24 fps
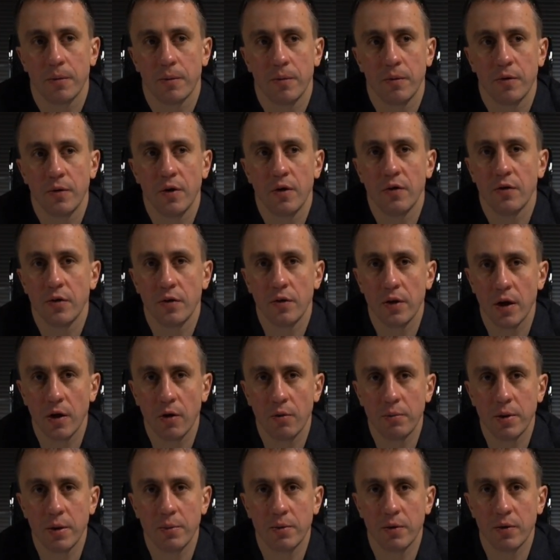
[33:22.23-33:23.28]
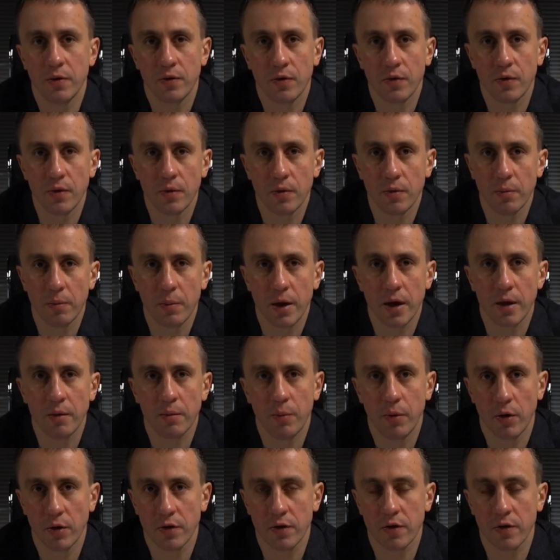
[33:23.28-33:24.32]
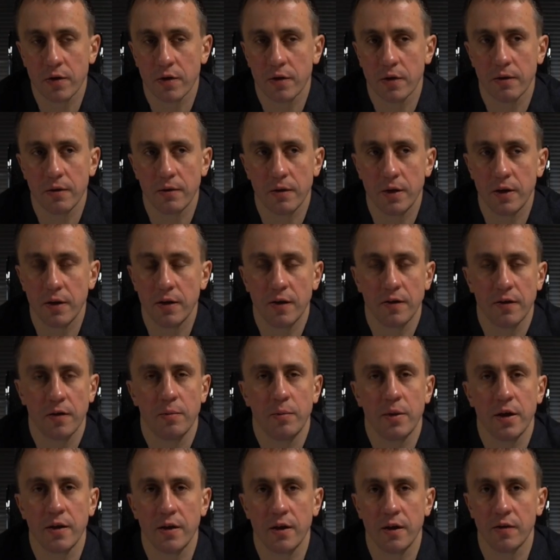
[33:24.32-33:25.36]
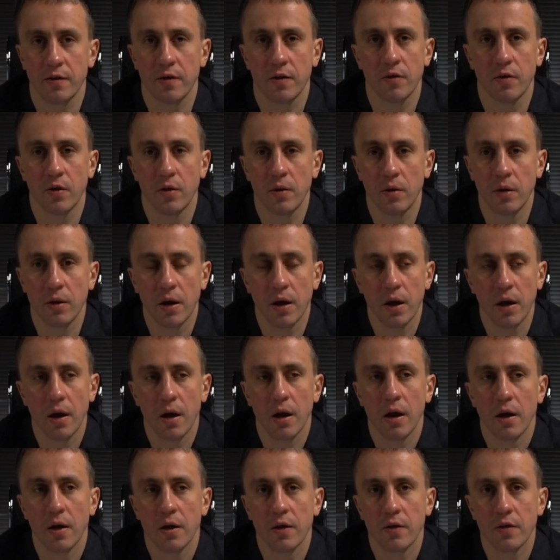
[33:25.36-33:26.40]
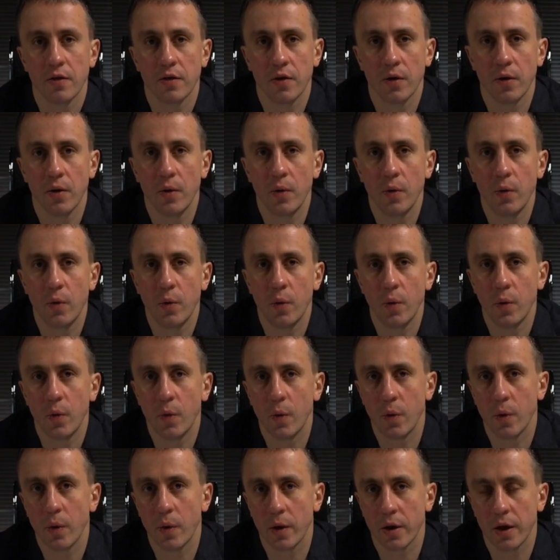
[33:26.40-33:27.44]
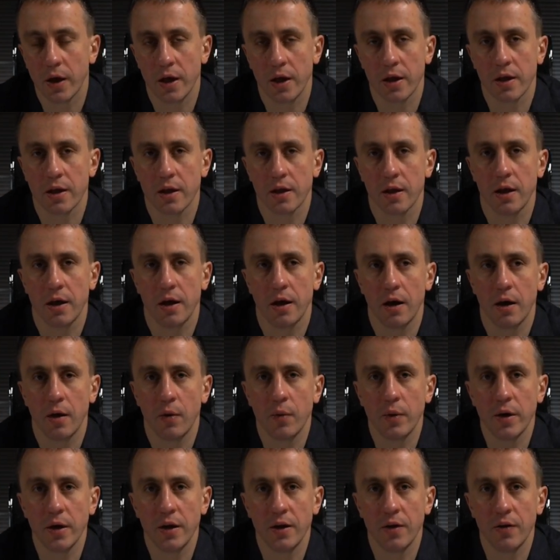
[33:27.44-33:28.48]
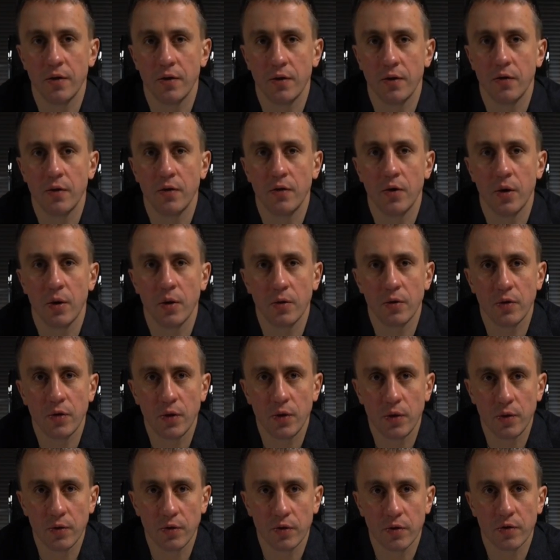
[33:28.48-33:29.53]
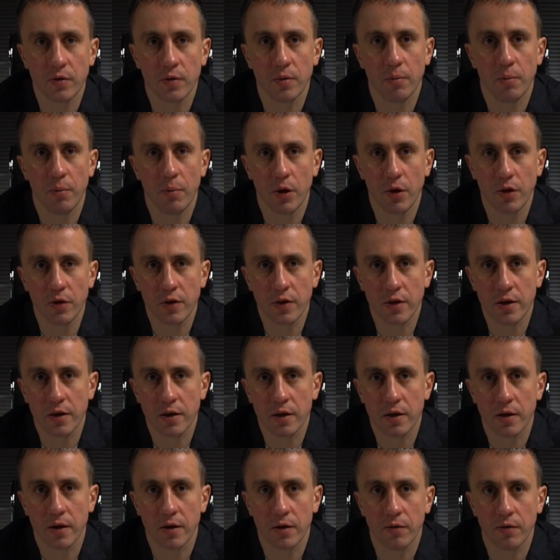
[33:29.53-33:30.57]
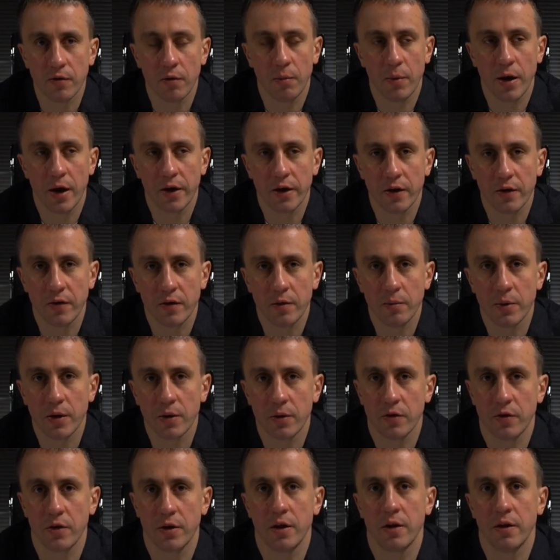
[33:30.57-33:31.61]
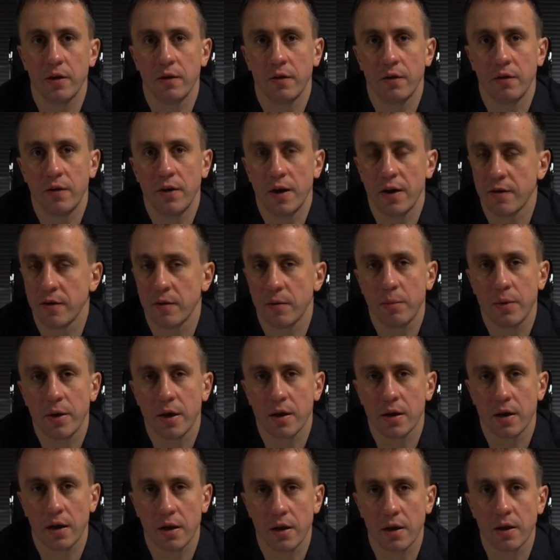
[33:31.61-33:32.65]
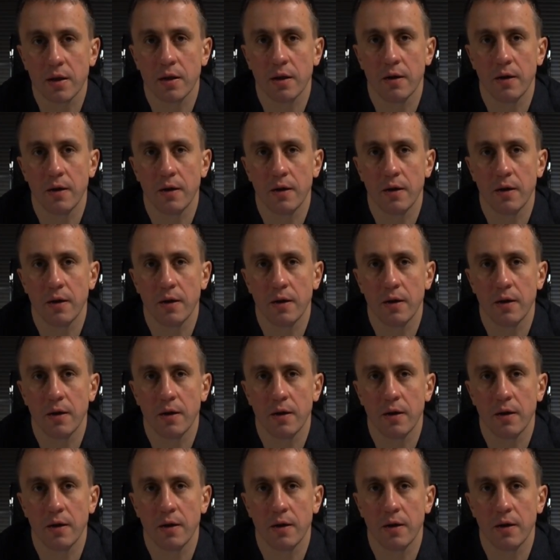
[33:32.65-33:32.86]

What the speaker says: don't allow people to make bots, it doesn't make sense at all. So guys, we don't use bots for marketing because it doesn't make sense.